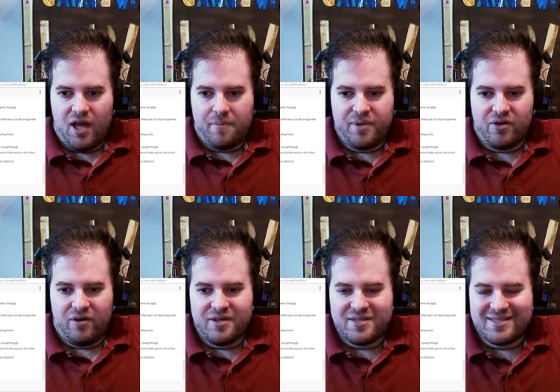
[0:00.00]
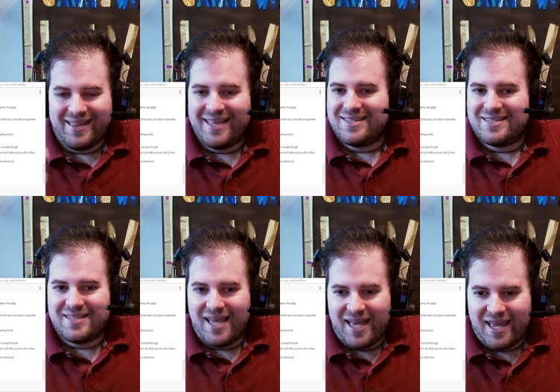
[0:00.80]
Because let's
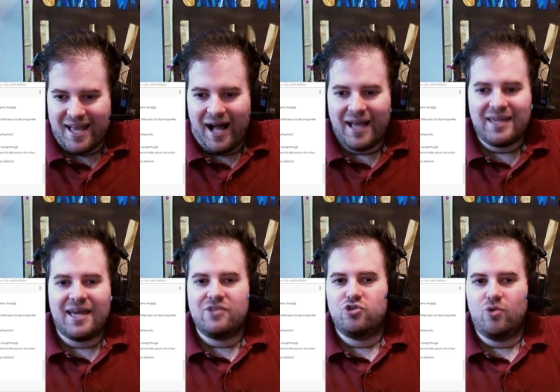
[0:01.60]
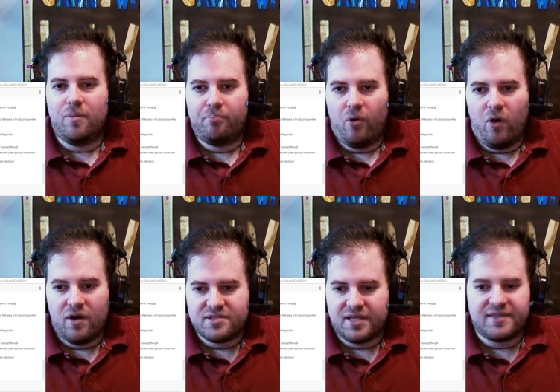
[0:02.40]
say I get to a
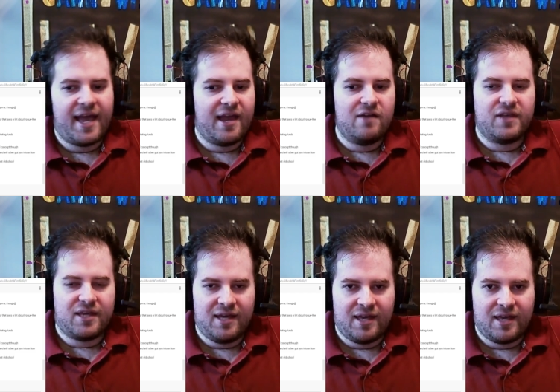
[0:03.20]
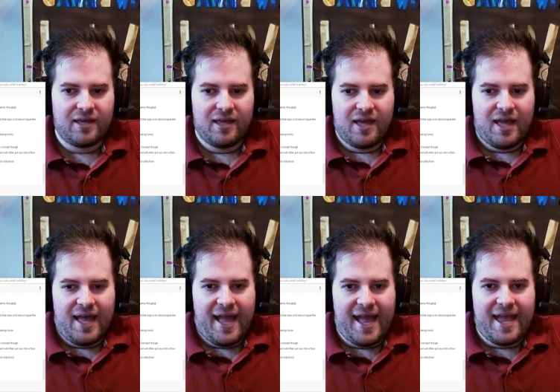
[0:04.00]
boss like the Hand of the King,
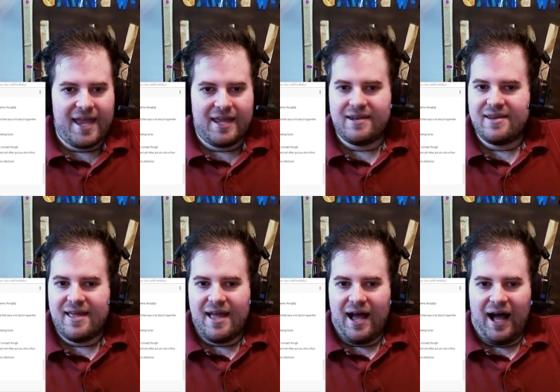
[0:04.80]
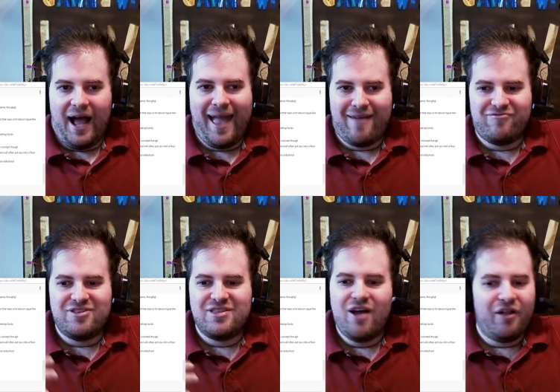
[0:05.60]
and I have
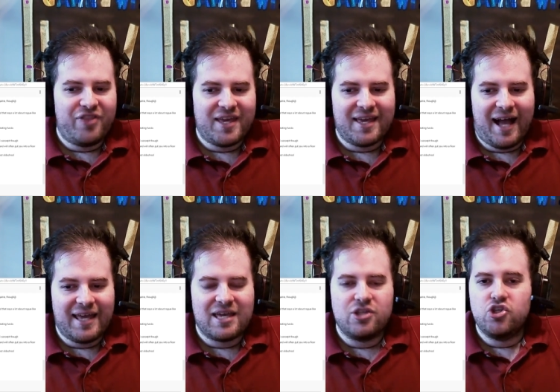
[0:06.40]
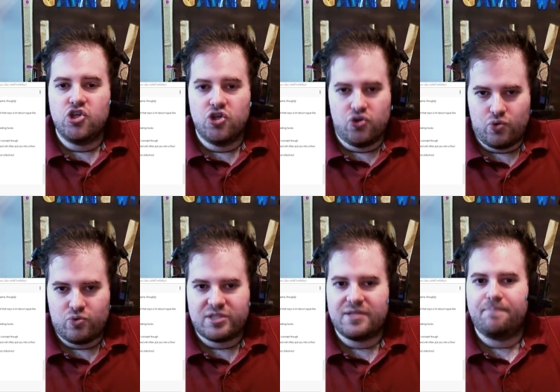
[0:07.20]
nothing I can
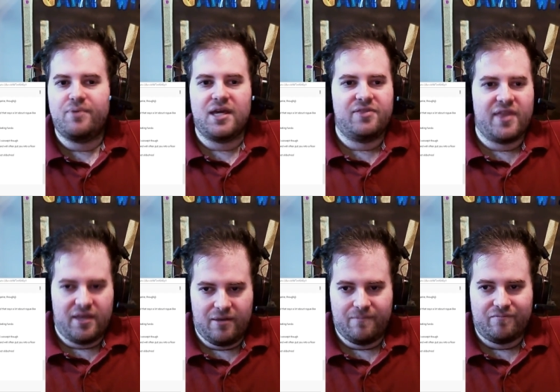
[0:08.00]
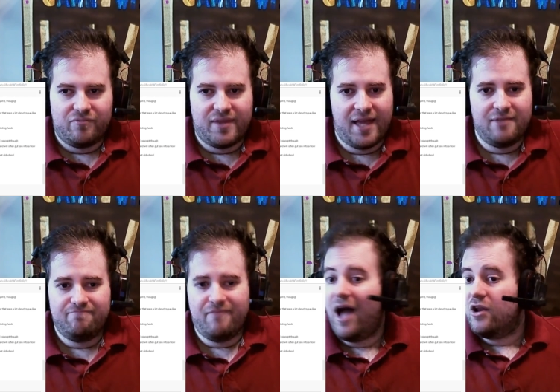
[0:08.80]
use to beat the him, then
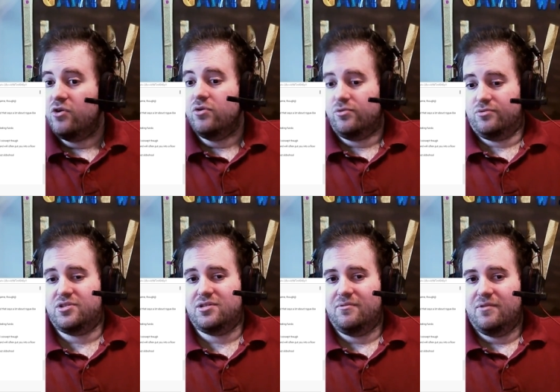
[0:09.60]
I lose.